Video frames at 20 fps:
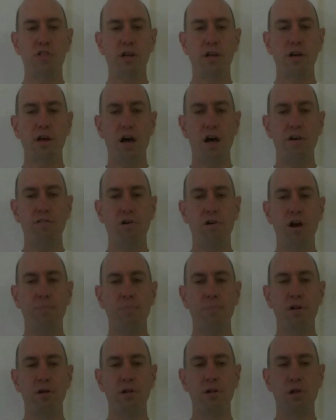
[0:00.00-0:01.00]
the
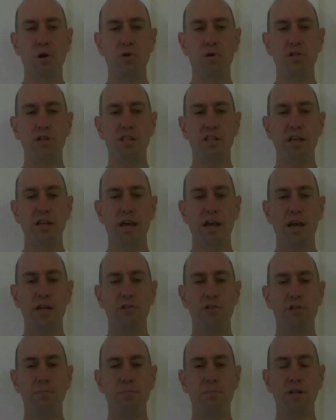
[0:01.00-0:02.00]
cover-up and closing the
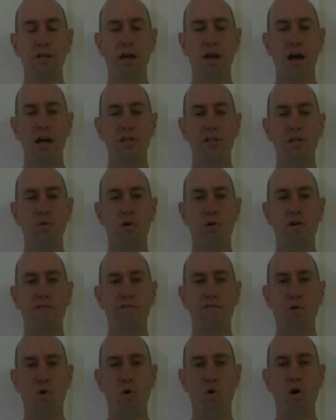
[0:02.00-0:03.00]
case in Benghazi where
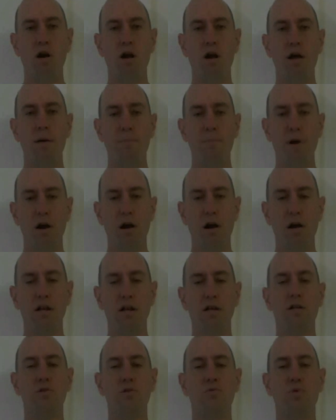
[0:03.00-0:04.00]
four
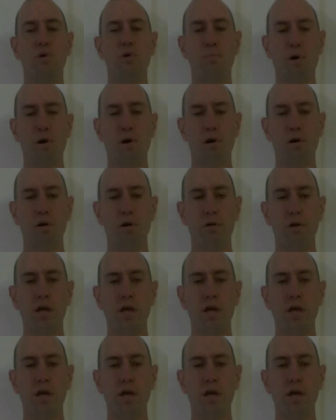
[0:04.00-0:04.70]
Americans were murdered.